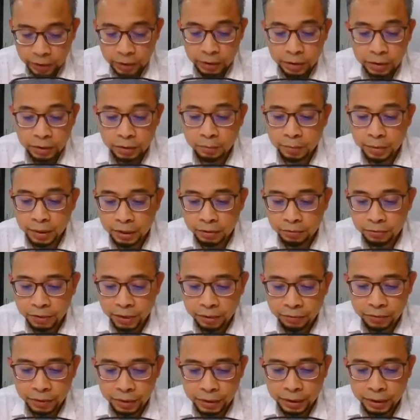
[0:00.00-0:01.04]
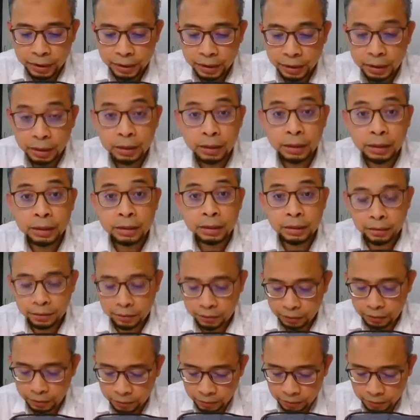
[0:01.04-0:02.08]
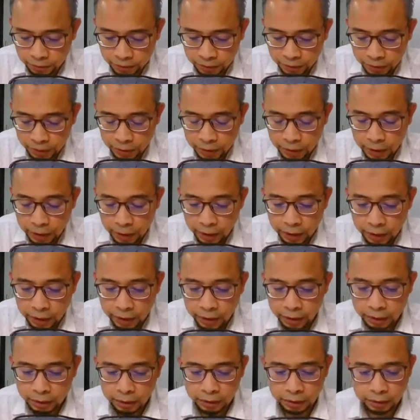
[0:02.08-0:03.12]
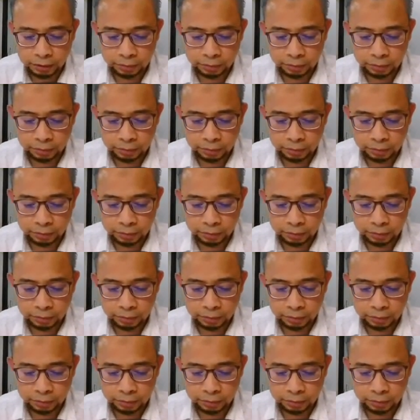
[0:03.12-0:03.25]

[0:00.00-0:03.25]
H bar we have already calculated is equal to 10.